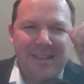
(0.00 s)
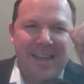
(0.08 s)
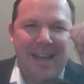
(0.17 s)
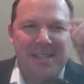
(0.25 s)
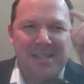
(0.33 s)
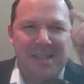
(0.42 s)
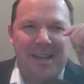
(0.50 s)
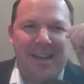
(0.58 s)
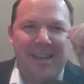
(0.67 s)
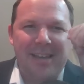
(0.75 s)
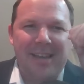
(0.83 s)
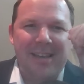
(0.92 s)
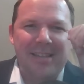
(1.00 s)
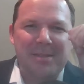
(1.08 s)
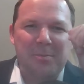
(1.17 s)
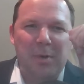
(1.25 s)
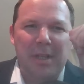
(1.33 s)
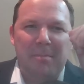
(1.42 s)
Yes, uh, it,
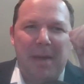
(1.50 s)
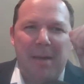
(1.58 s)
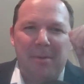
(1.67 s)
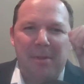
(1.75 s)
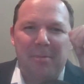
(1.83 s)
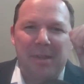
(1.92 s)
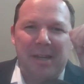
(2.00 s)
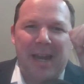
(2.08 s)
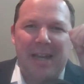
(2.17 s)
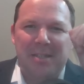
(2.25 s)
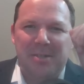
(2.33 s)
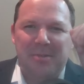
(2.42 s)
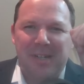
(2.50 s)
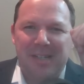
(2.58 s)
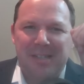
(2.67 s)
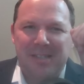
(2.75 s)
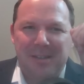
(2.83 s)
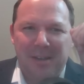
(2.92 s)
it's woolly mammoth with an asterisk.